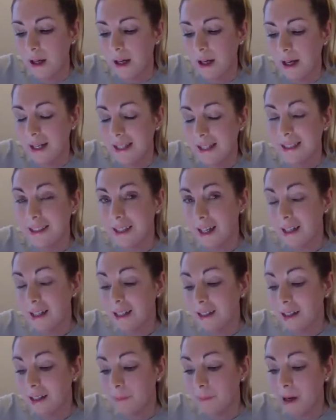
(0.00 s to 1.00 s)
I decided
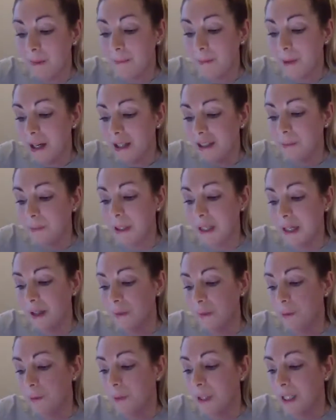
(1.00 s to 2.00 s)
that my best plan
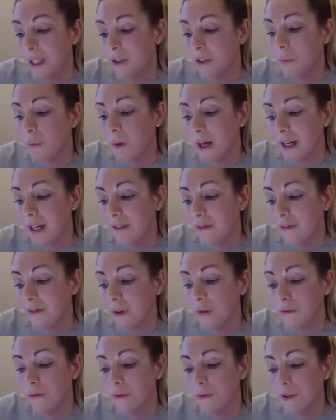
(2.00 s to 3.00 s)
would be to wait
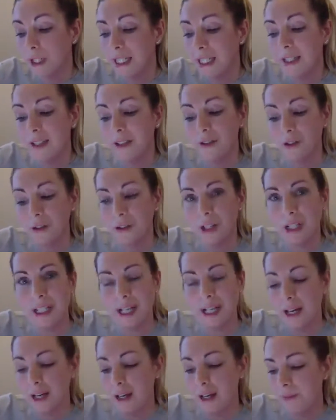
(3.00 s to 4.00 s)
for a really sunny
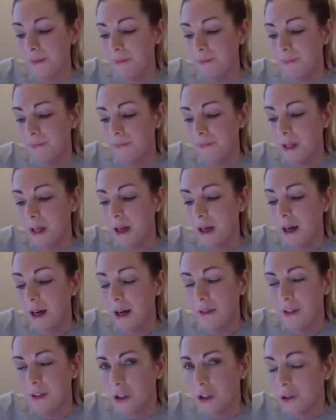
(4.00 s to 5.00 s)
day
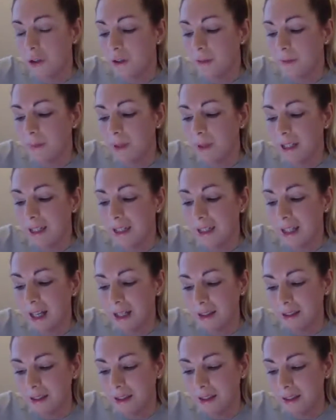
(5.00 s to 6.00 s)
and then use my
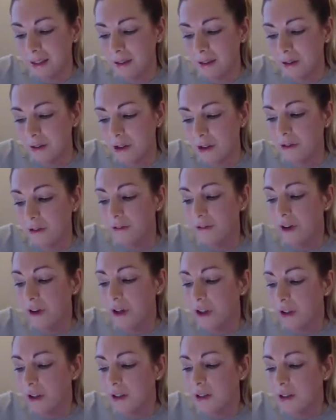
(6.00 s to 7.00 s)
glasses to
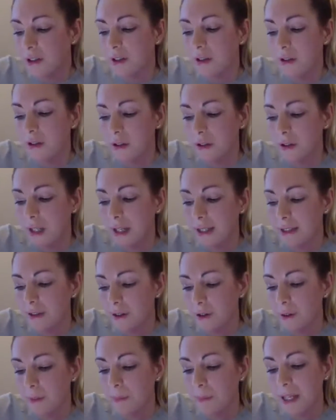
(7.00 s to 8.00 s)
focus the sunlight
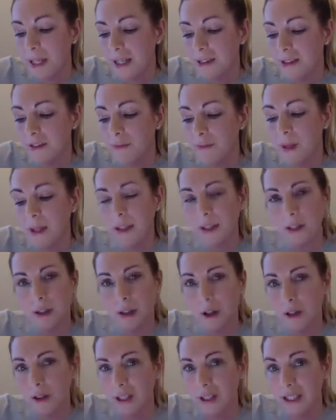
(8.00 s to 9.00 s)
on a piece of my
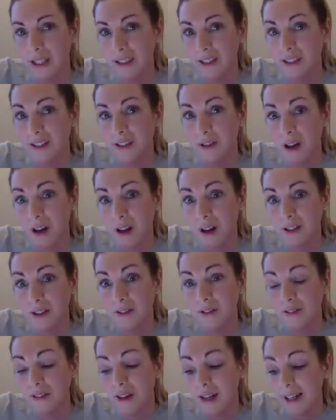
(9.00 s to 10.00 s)
clothing and start a
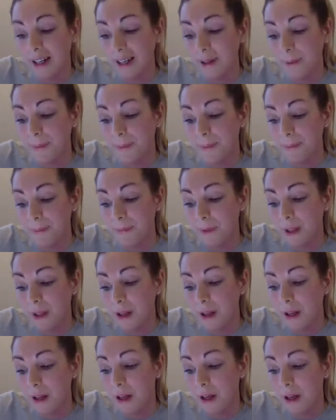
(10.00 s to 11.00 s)
fire.
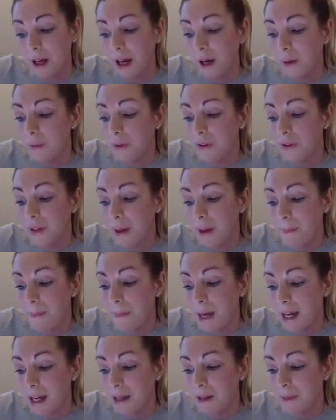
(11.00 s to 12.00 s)
I would then
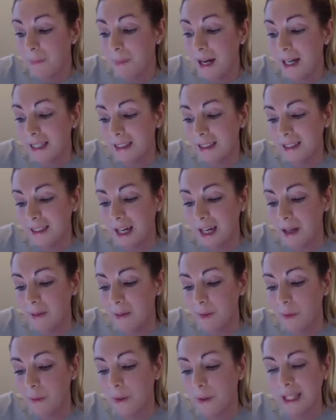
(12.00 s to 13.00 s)
make my escape
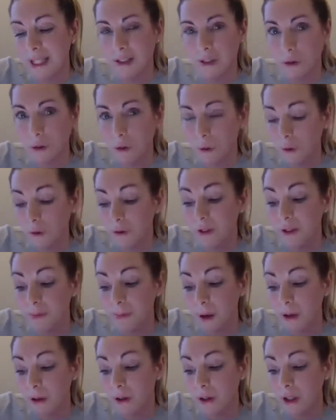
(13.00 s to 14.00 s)
when they saw the
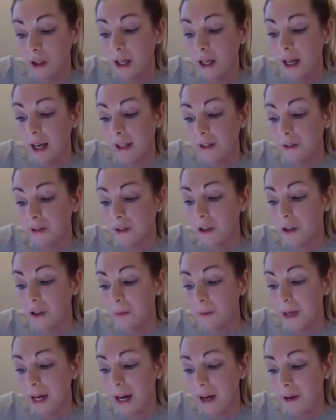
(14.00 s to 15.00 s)
smoke and took
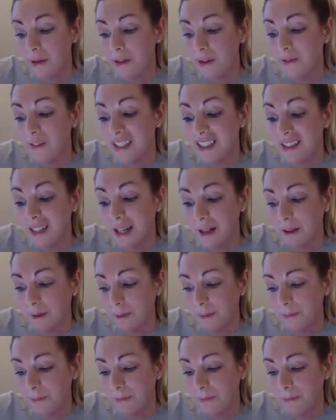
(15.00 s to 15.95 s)
me out of the cell.